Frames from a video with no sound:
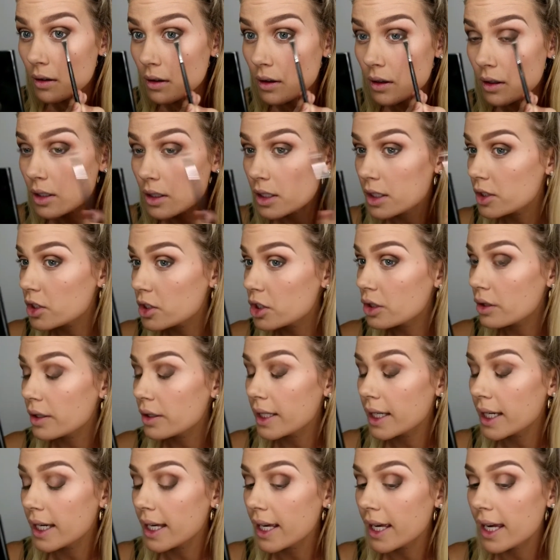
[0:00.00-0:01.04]
Just
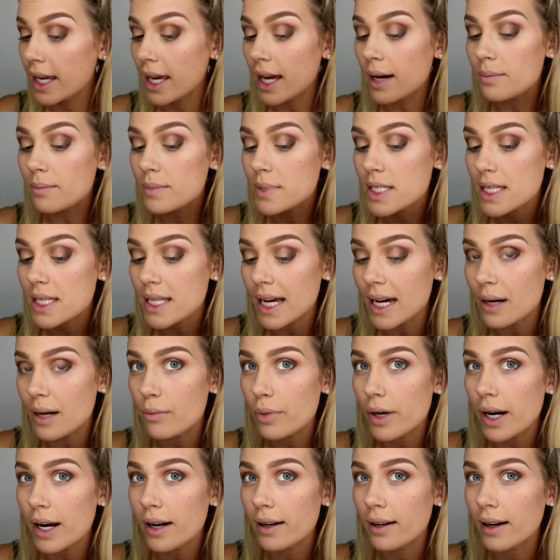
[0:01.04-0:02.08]
joining it up to that
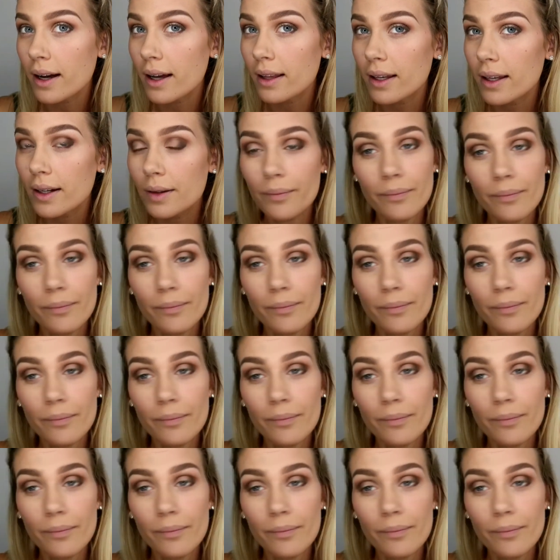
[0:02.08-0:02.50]
brown colour.